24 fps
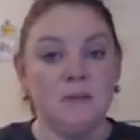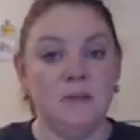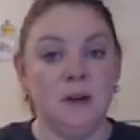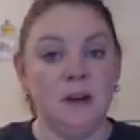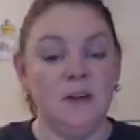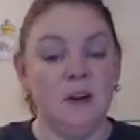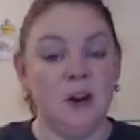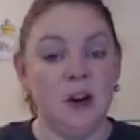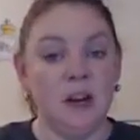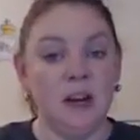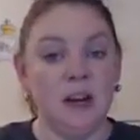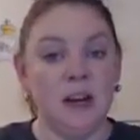We've
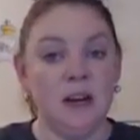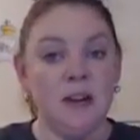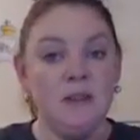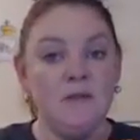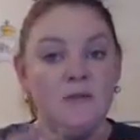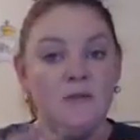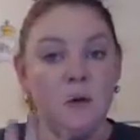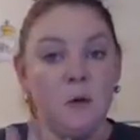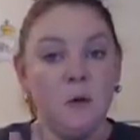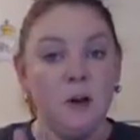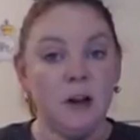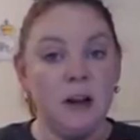already did
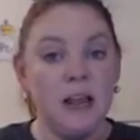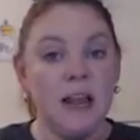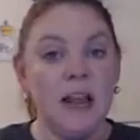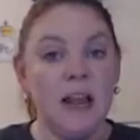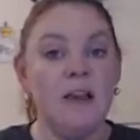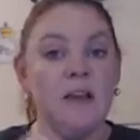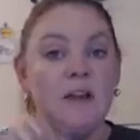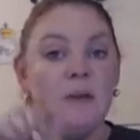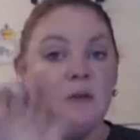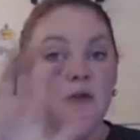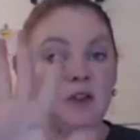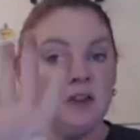4
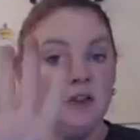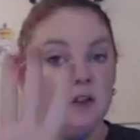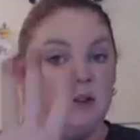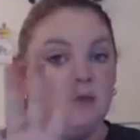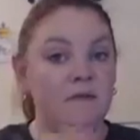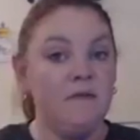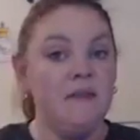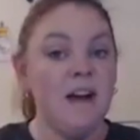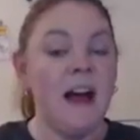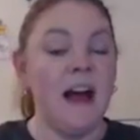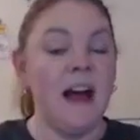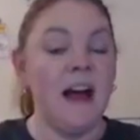together. I want you to do
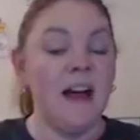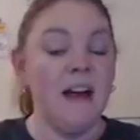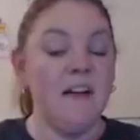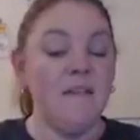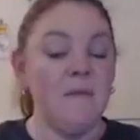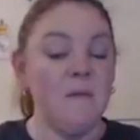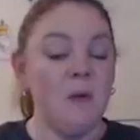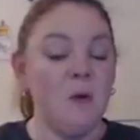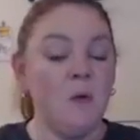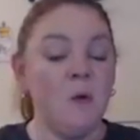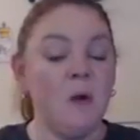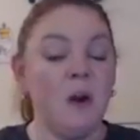5
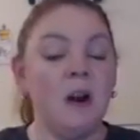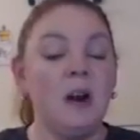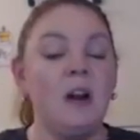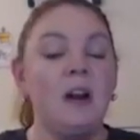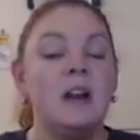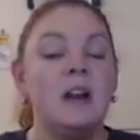more.